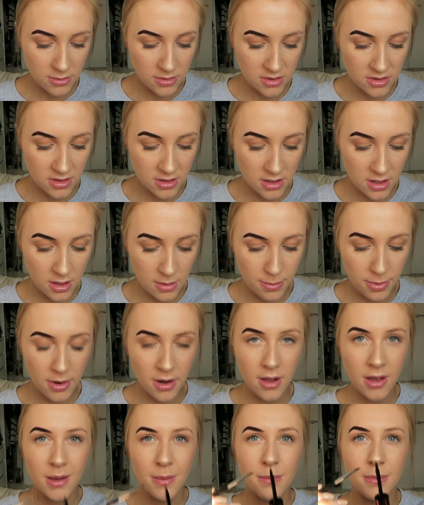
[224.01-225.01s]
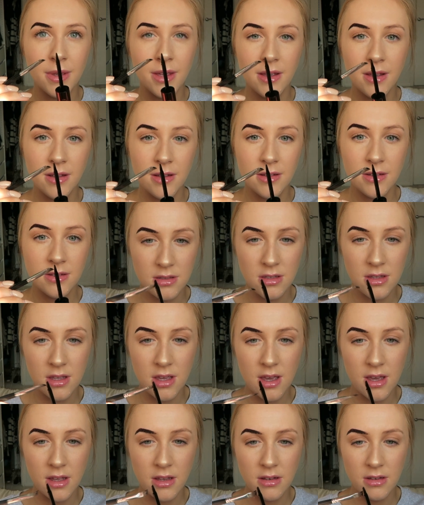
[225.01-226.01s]
I'm just going to apply a bit to
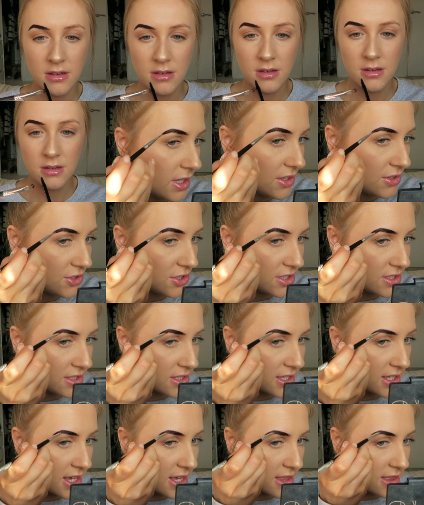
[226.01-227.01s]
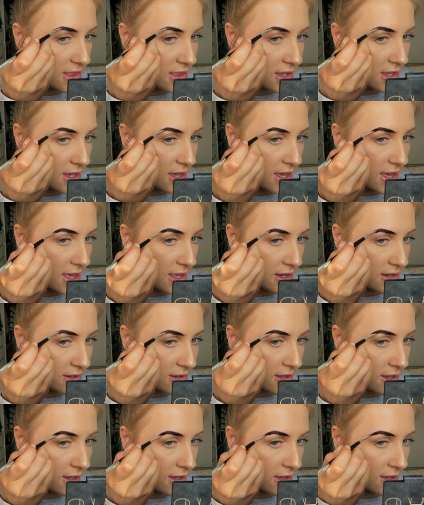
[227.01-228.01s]
the end just to get the
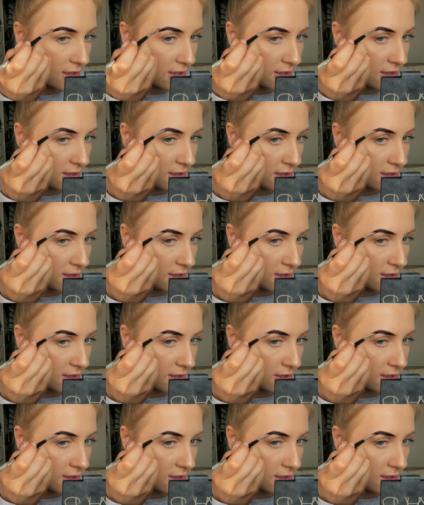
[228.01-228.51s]
end here